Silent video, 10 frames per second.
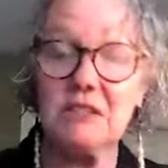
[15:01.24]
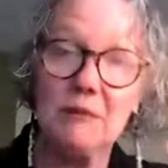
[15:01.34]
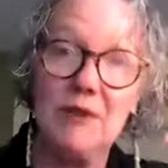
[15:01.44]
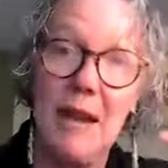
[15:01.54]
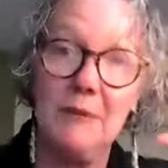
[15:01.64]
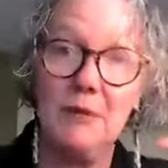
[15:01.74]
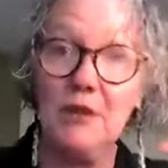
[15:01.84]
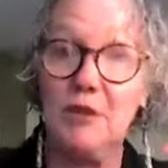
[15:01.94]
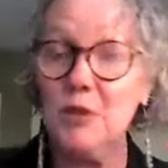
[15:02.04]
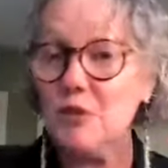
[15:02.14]
sometimes
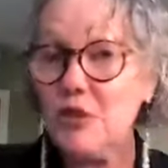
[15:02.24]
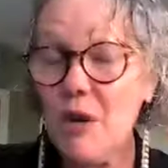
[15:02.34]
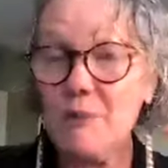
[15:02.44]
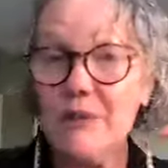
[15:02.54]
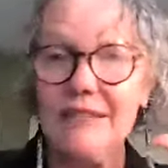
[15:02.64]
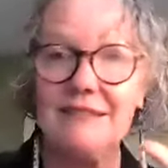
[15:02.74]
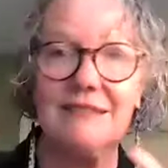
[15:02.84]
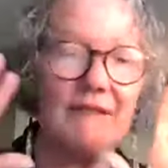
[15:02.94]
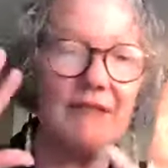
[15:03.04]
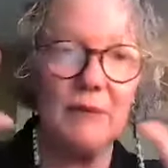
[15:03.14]
with huge companies
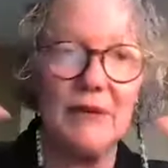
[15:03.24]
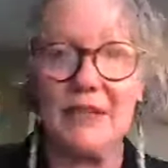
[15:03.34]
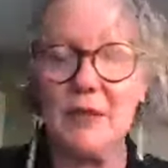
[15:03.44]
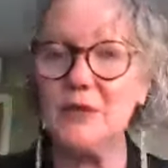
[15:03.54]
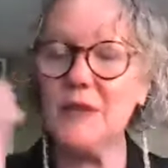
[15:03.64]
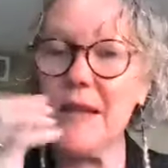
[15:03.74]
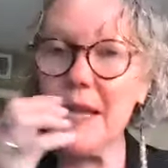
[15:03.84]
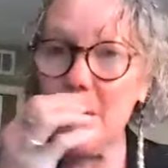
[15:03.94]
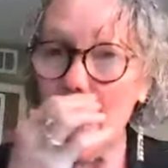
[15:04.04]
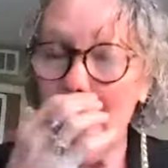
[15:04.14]
that everybody knows the
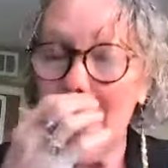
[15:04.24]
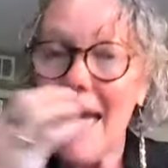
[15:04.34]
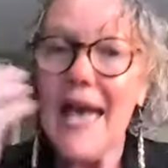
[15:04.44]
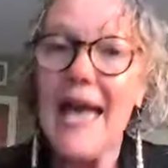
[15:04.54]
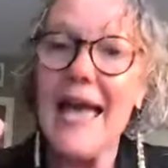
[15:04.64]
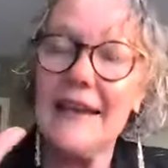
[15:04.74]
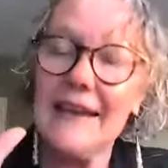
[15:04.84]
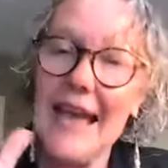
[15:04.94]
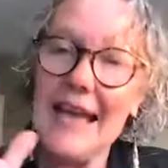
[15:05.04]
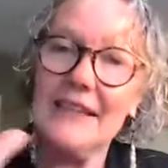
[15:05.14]
name. And
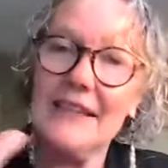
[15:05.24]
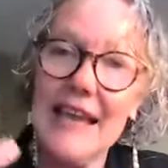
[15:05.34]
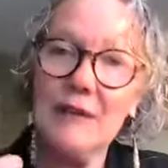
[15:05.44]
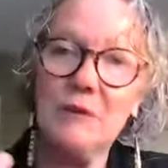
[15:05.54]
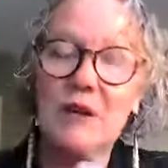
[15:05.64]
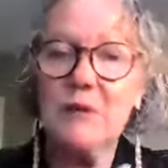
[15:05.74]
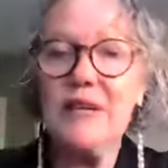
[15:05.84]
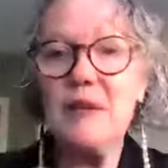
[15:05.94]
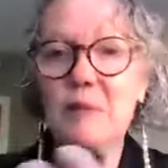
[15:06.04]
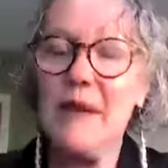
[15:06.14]
at the end, when
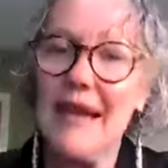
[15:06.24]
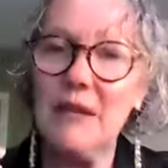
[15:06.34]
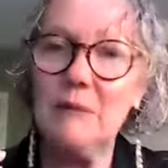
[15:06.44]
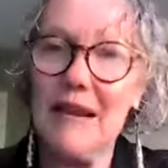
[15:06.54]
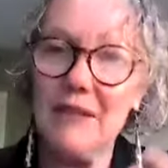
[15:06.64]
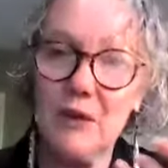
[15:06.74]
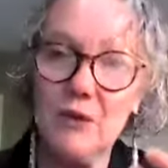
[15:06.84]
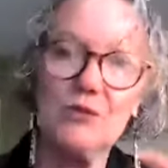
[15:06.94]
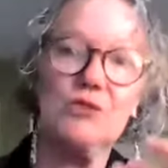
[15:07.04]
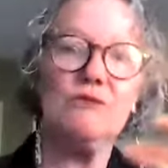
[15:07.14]
we get paid by
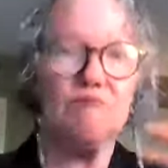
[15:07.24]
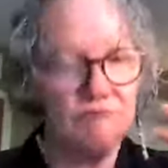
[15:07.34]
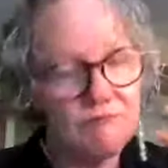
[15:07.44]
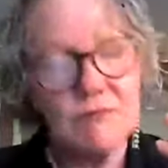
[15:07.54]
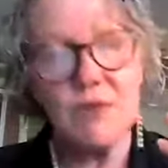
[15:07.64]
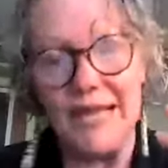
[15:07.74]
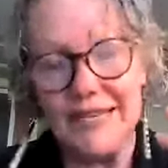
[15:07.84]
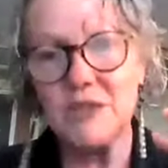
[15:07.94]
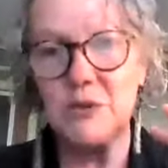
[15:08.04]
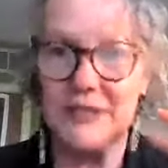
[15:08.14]
those
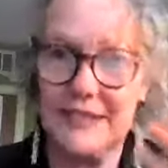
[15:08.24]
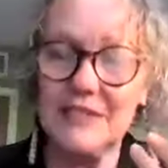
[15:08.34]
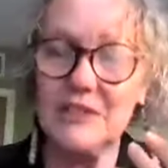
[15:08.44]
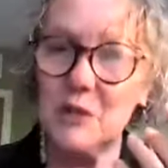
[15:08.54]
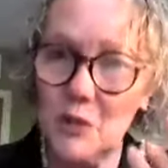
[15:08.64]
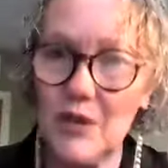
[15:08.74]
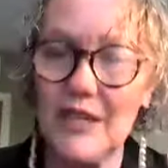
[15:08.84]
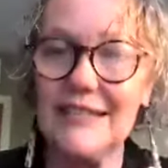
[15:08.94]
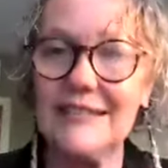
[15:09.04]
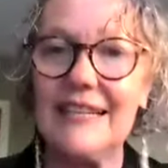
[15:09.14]
granite traditional
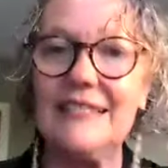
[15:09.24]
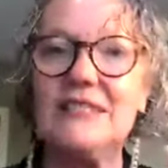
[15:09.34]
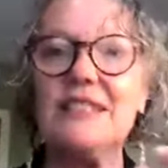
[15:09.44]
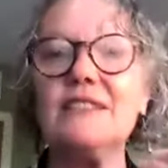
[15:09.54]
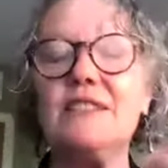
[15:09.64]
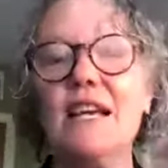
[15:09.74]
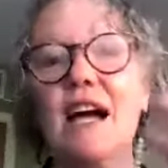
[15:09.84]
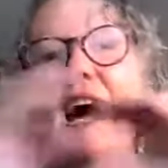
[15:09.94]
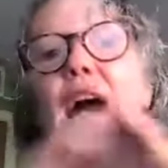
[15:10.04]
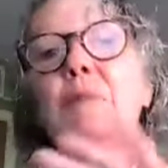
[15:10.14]
organizations,
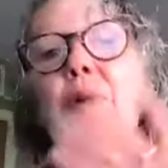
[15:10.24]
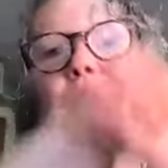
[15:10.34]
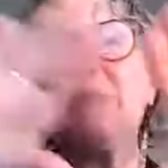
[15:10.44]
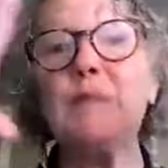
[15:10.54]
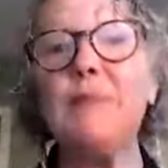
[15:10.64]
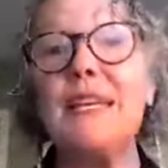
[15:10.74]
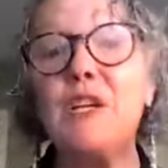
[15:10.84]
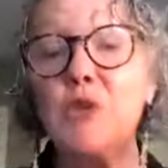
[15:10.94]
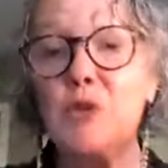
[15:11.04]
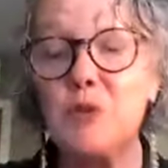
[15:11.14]
I put up a big
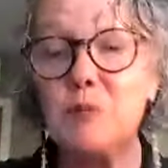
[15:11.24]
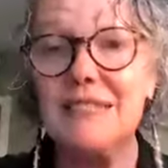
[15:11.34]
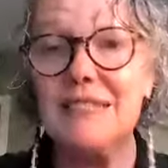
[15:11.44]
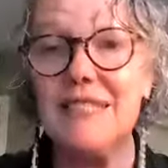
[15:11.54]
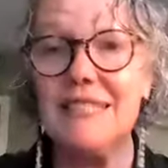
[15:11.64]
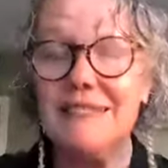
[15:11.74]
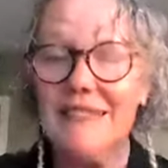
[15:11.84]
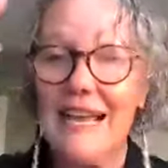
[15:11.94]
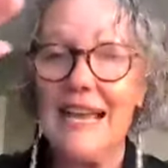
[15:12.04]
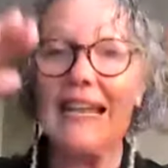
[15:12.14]
Google spreadsheet
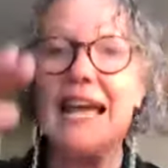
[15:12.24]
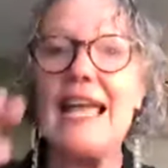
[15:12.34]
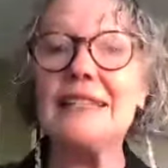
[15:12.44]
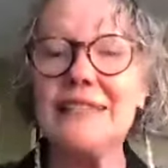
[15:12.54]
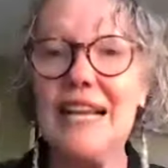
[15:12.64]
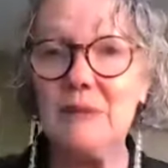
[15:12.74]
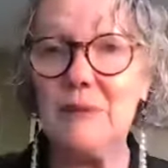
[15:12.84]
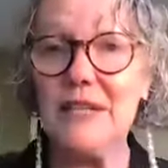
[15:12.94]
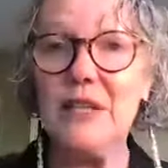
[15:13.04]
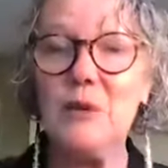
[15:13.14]
and I ask
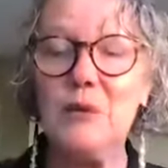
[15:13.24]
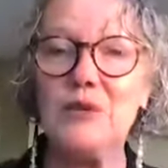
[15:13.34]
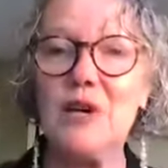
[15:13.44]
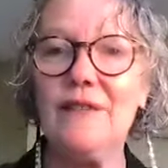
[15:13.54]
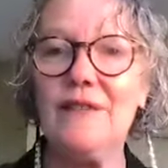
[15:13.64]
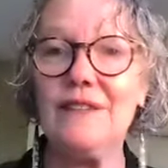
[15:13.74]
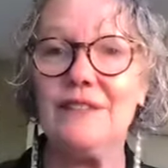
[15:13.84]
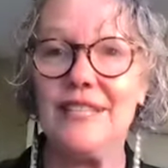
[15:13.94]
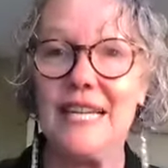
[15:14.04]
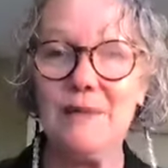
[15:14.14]
everybody who was on the
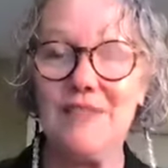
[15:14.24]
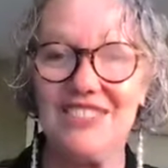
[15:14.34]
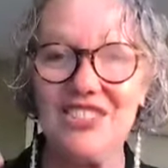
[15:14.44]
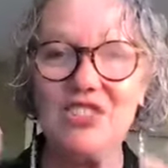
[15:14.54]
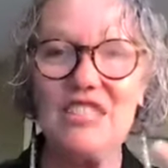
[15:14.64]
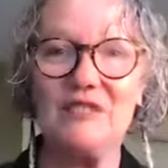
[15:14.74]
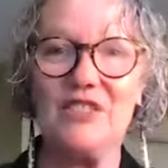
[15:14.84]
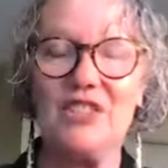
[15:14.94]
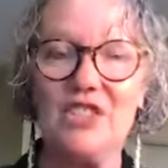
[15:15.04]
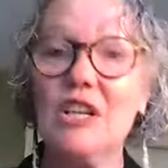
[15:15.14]
team that
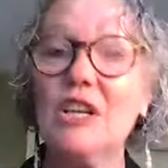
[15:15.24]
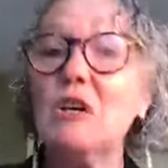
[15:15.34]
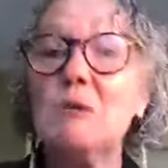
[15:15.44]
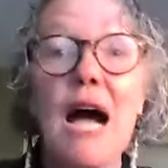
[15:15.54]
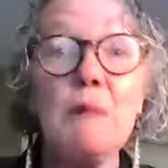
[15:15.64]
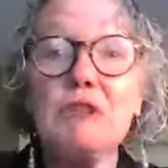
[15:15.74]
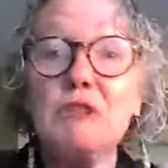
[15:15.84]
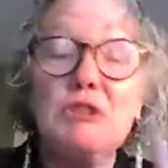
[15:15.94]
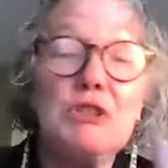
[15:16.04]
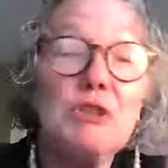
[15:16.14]
delivered, how
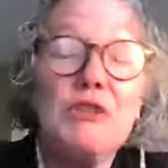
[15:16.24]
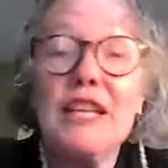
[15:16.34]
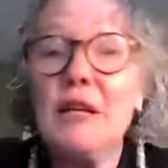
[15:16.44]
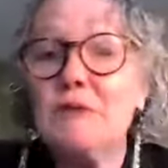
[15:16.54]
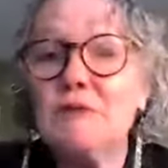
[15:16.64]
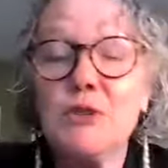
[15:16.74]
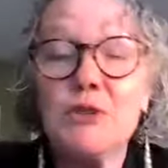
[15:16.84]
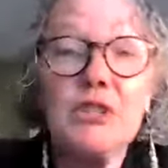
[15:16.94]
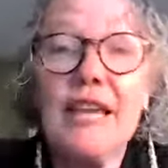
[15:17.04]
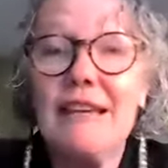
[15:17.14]
much do you think you
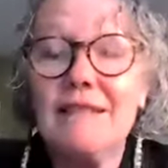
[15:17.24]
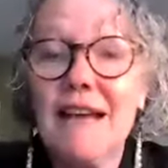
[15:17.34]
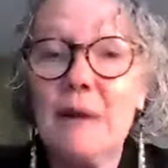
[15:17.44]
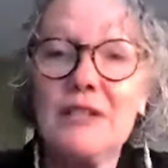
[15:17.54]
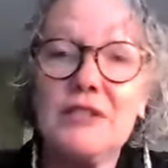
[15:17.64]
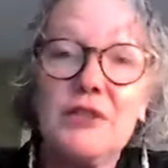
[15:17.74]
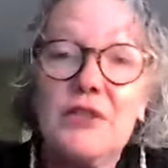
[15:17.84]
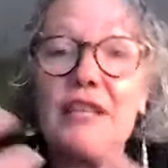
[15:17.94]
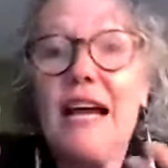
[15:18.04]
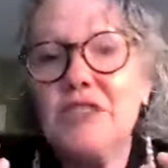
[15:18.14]
should get? How much do you
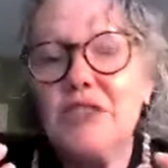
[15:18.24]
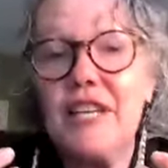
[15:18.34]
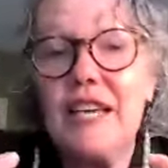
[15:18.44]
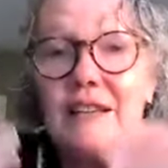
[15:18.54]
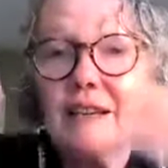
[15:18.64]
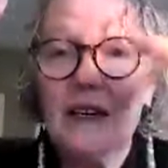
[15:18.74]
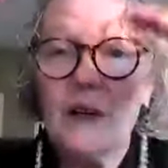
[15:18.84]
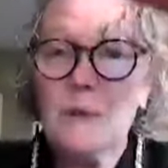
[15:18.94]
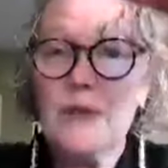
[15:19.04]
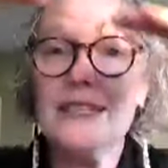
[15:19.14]
think I should get?
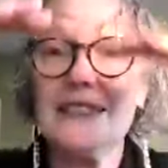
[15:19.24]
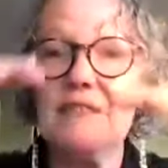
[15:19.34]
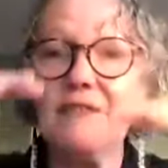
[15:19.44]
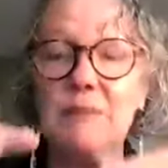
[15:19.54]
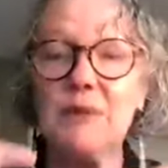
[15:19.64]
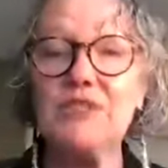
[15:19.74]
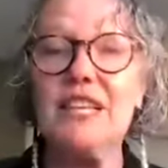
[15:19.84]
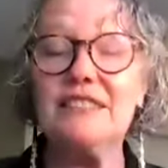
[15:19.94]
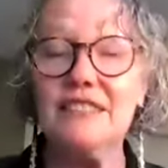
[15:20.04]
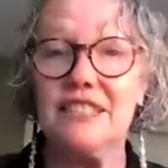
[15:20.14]
Please give the
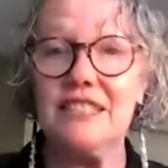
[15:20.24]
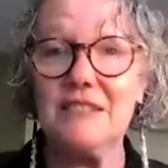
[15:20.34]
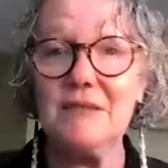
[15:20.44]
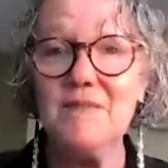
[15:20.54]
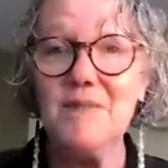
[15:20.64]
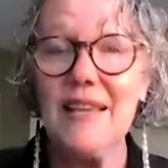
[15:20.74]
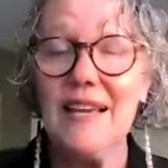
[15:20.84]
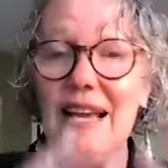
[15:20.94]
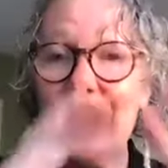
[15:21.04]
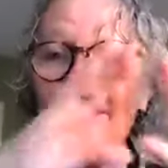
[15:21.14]
percentages.
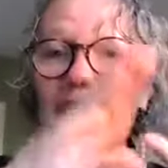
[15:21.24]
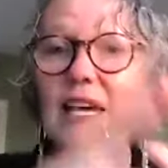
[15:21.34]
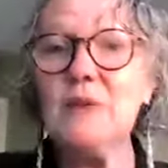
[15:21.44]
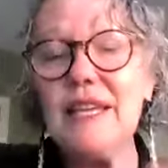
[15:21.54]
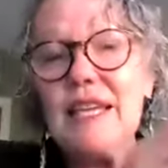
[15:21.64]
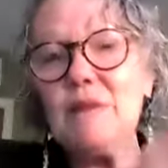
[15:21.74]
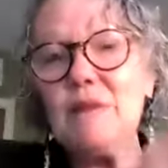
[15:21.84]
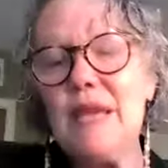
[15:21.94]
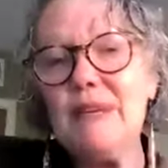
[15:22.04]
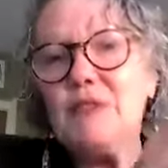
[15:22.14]
And then we get
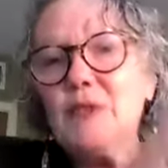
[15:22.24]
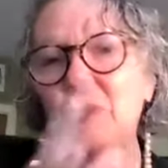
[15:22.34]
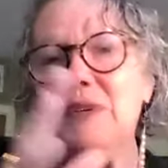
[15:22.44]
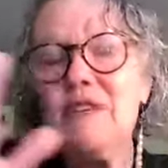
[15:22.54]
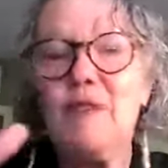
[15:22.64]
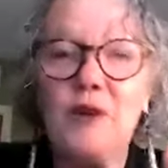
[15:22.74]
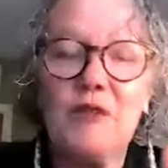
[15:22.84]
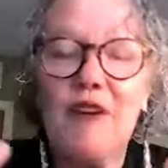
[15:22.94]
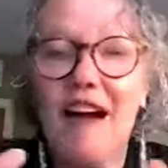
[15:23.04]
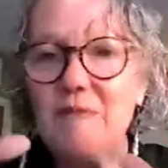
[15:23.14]
maybe two, three,
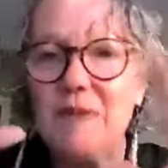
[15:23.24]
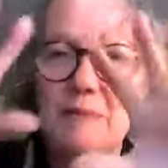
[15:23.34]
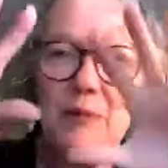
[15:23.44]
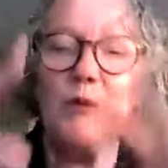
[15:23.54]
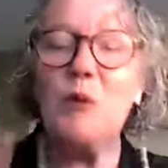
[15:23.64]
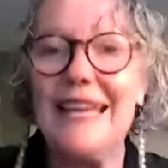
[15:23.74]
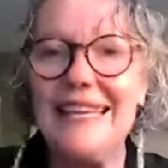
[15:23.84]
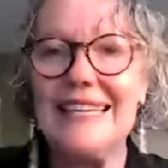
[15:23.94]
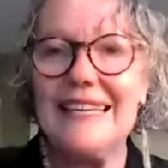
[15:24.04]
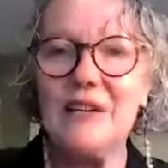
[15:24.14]
four, five people
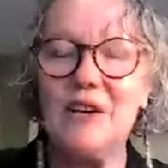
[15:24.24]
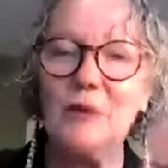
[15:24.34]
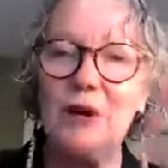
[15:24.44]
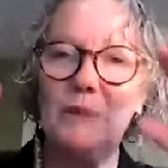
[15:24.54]
weighing in on what